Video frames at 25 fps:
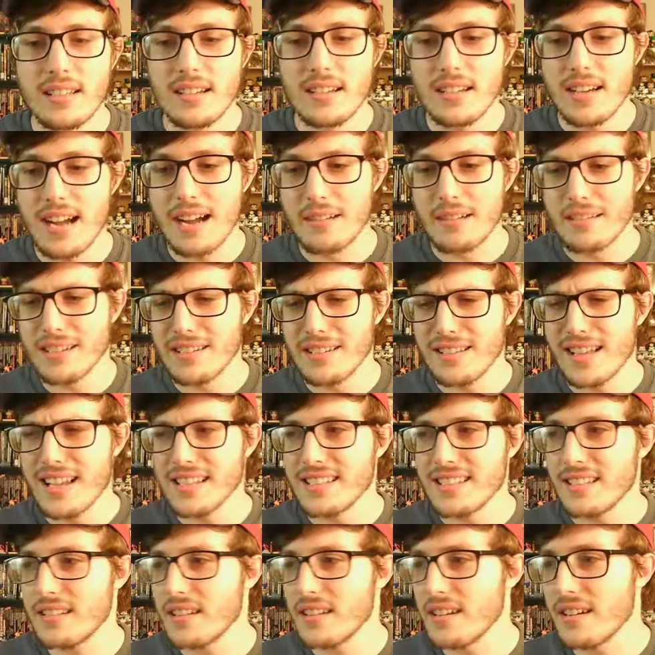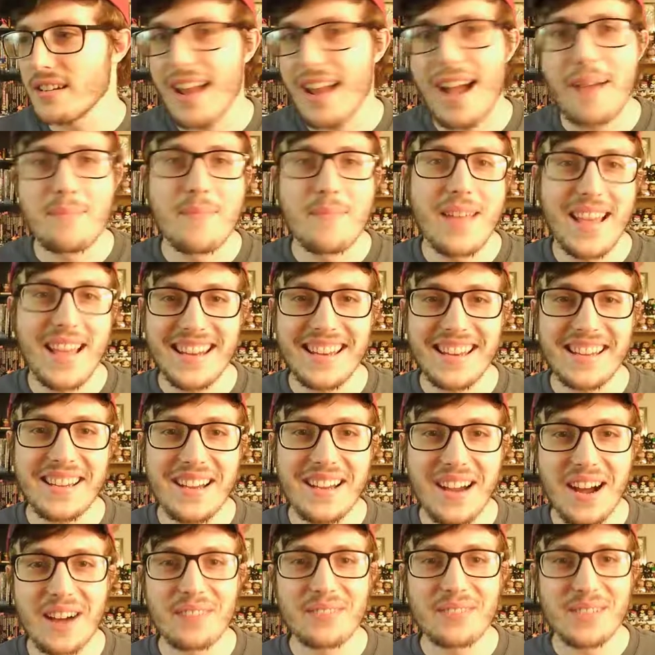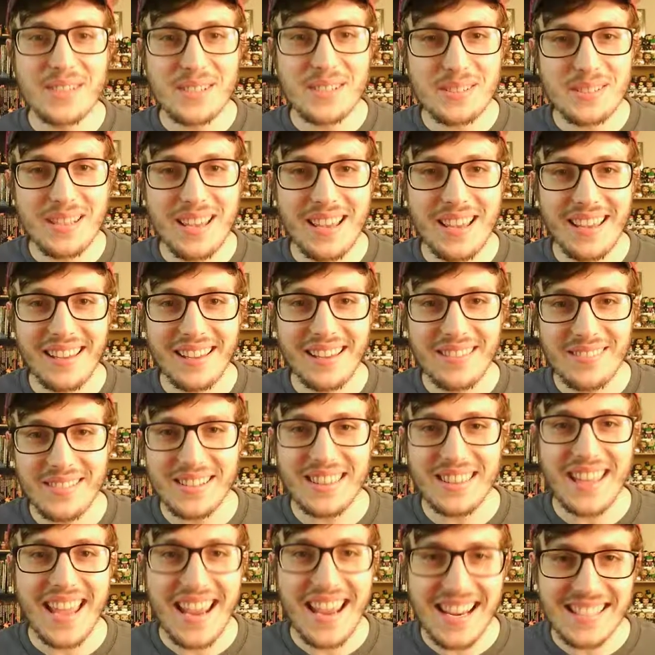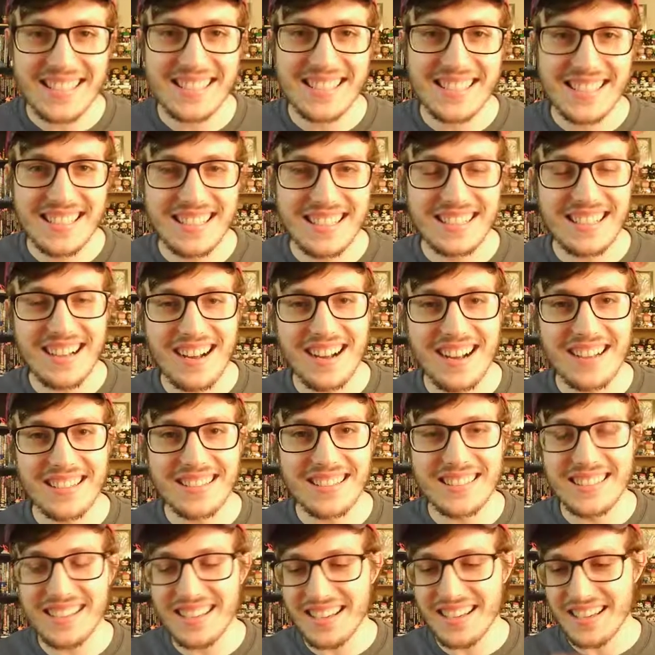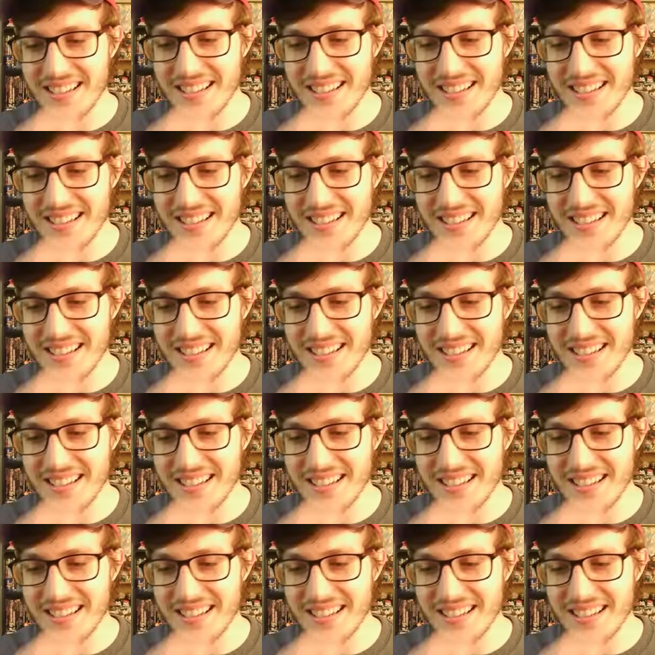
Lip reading: I realized that there are not many covers with Ace on